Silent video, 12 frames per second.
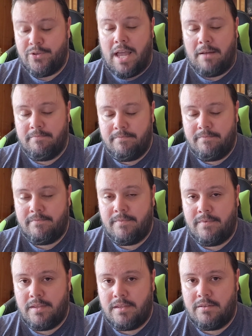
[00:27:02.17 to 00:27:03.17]
yeah.
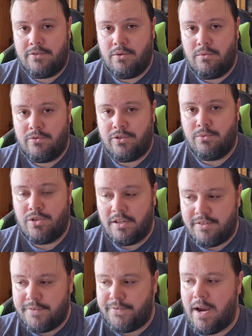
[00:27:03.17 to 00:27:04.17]
So
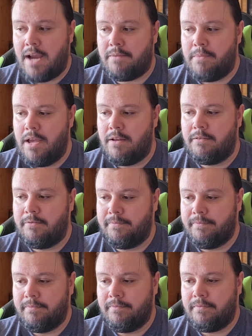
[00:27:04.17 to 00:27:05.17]
justice for Actman,
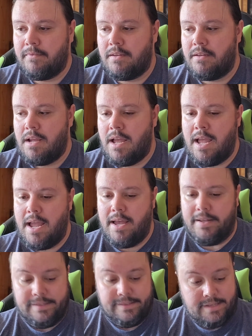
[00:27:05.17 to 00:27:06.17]

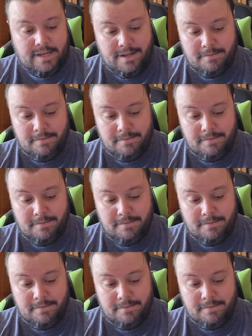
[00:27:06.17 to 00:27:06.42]
and